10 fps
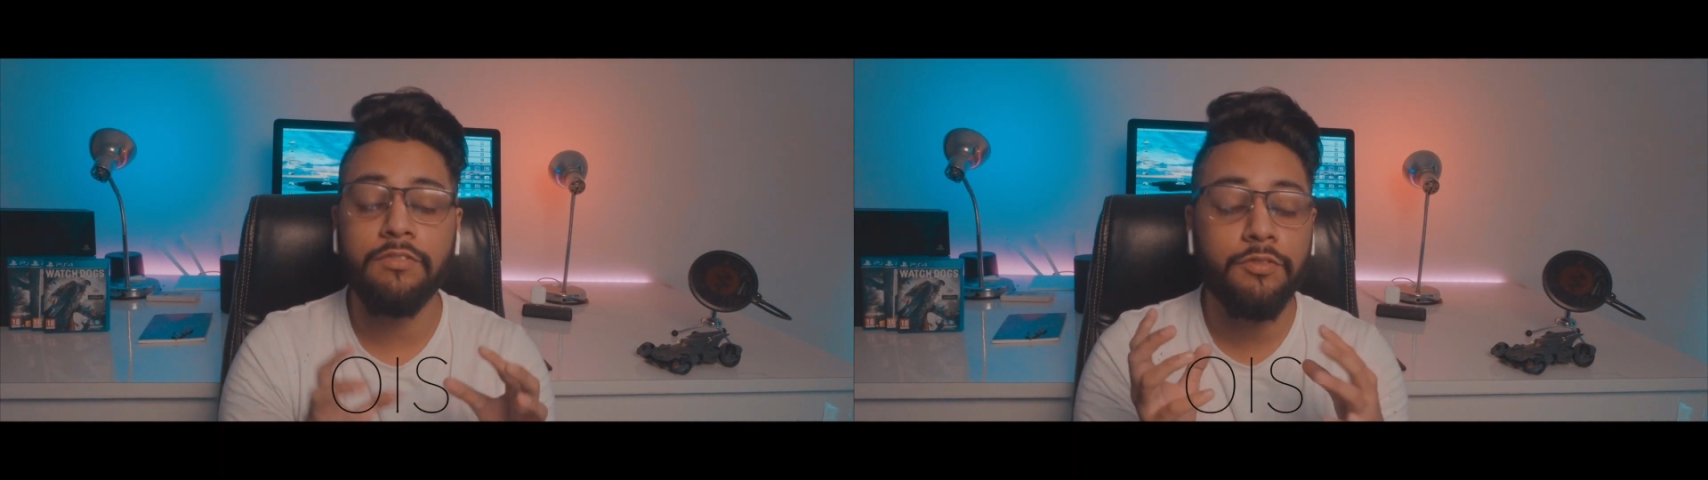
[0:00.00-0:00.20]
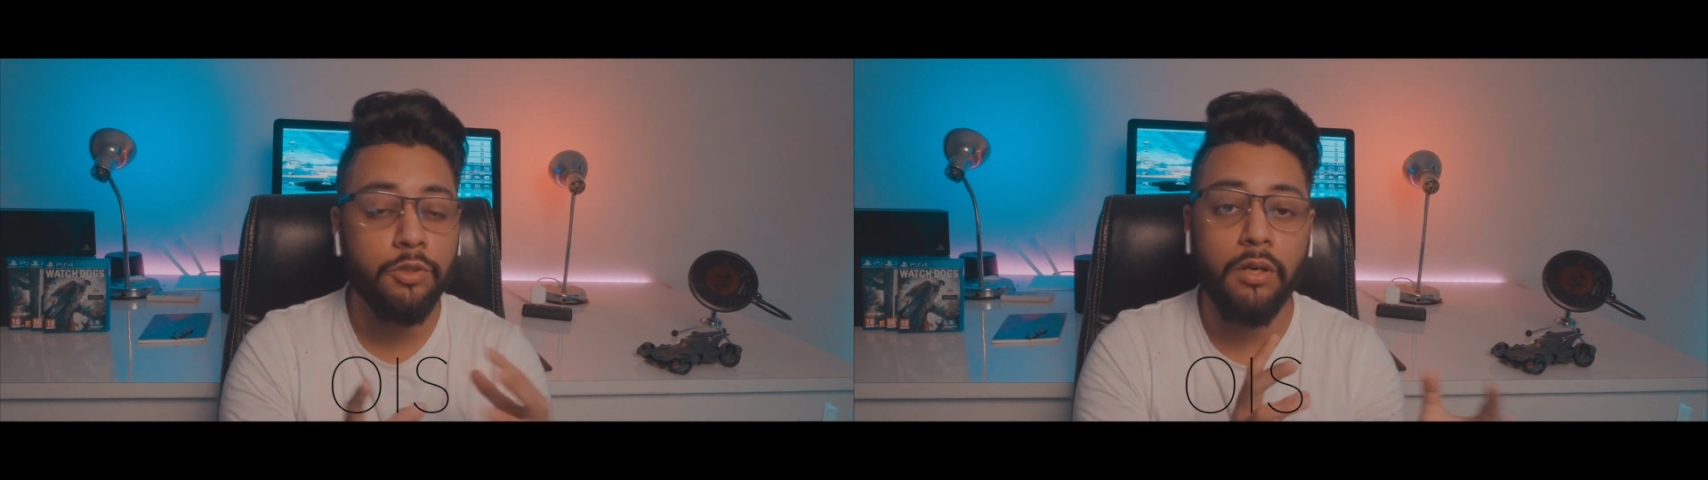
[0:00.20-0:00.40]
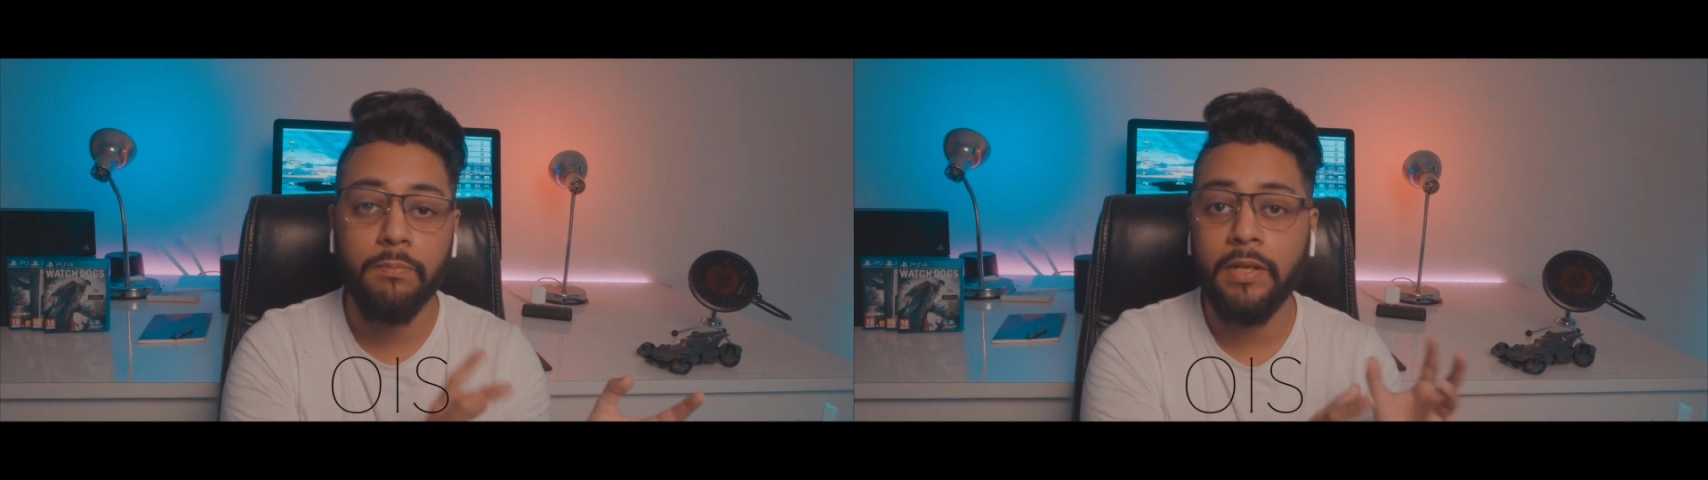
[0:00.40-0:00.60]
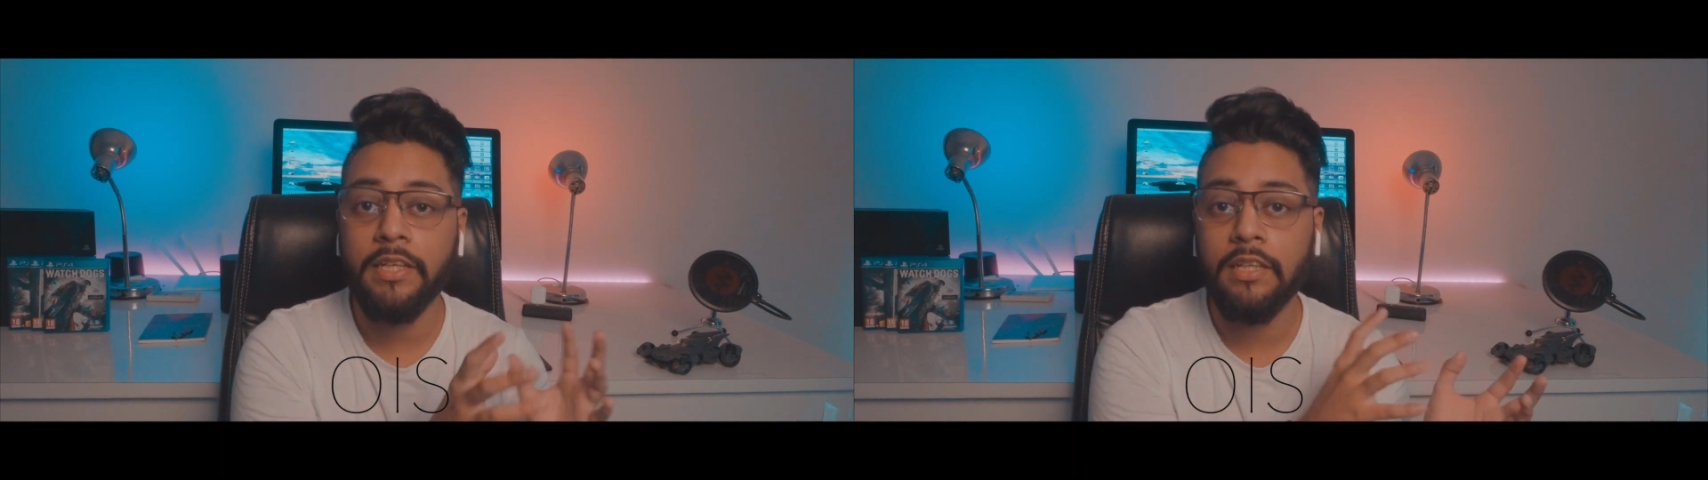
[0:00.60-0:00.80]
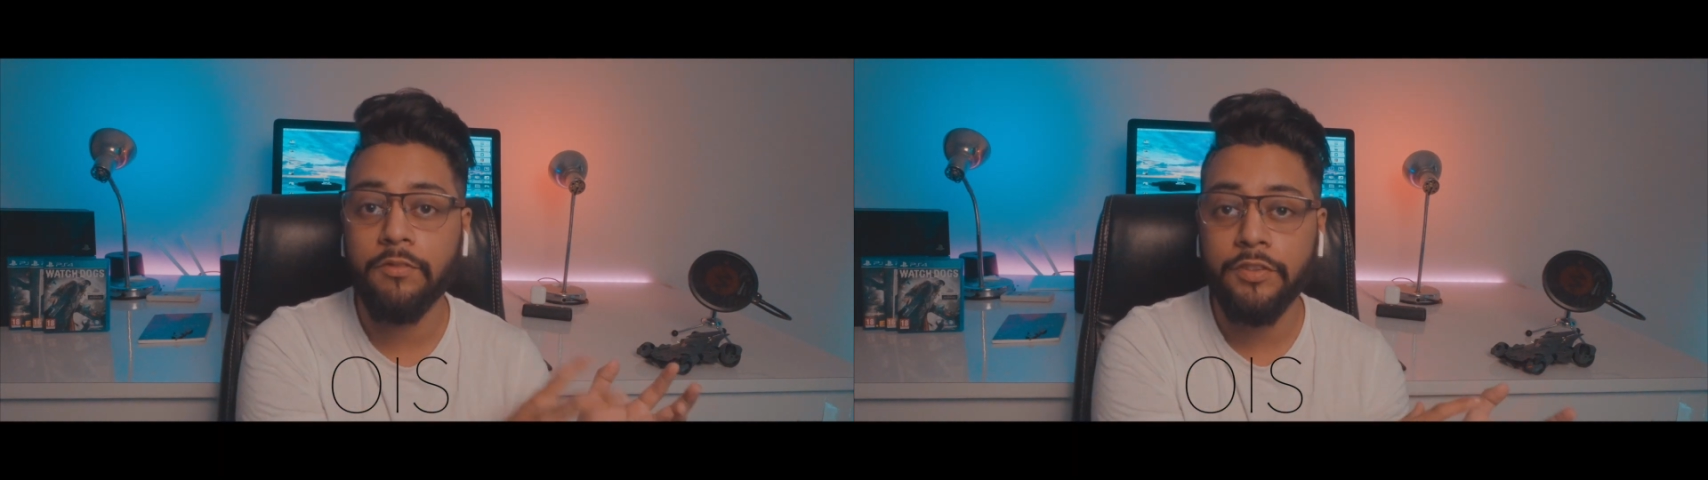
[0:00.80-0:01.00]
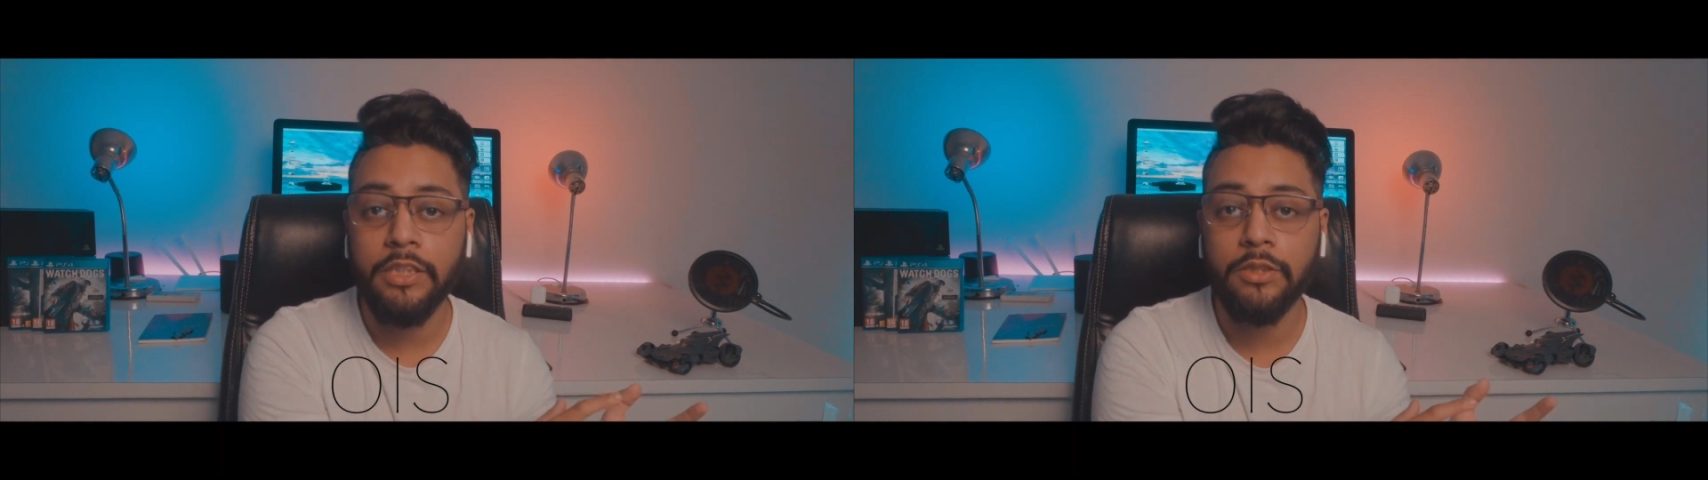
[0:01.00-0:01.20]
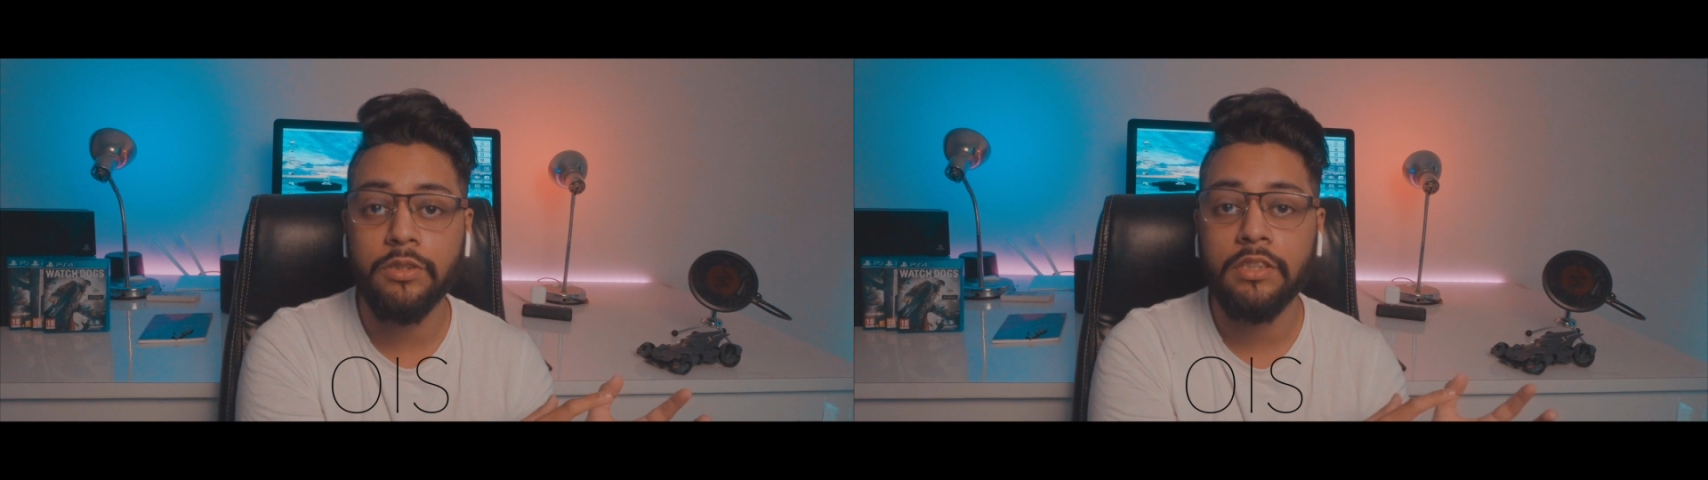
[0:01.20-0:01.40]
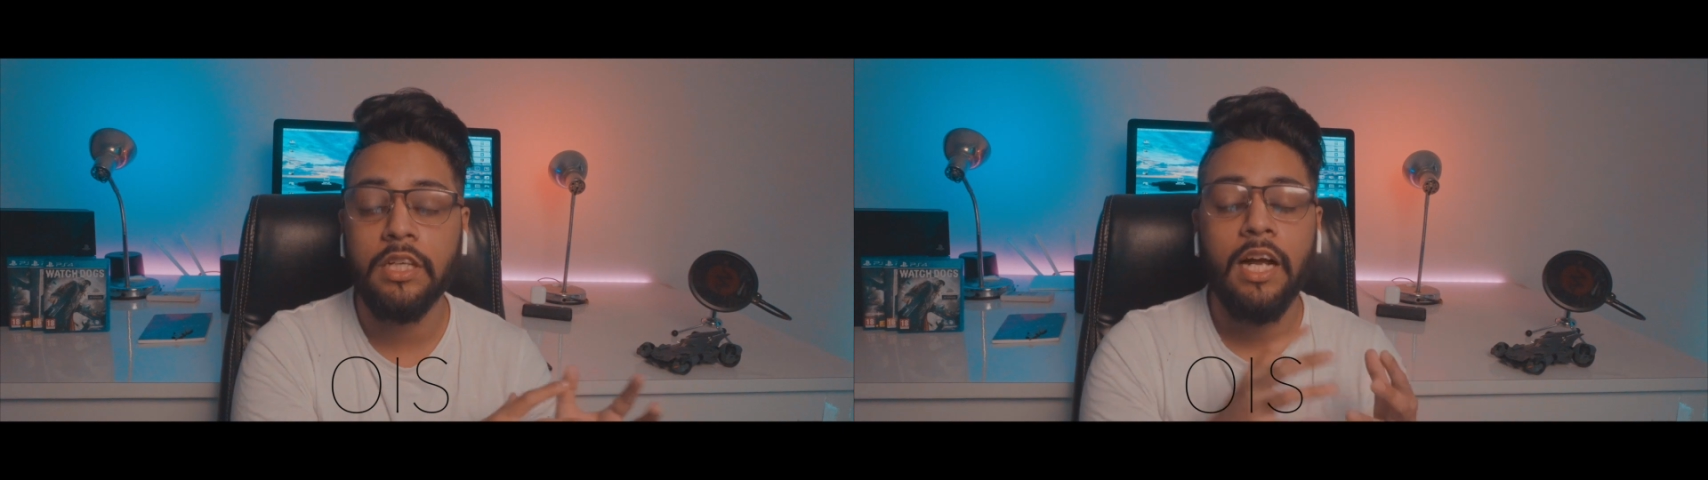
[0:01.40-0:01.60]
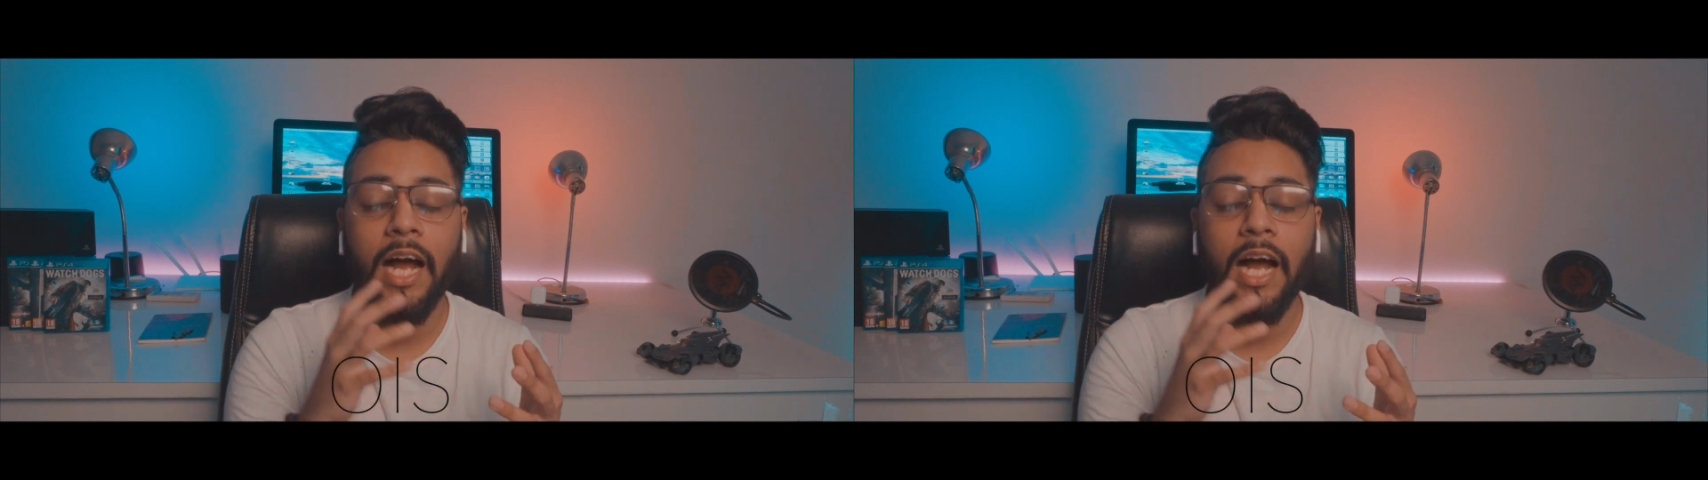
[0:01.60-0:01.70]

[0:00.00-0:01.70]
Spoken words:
in few of my videos.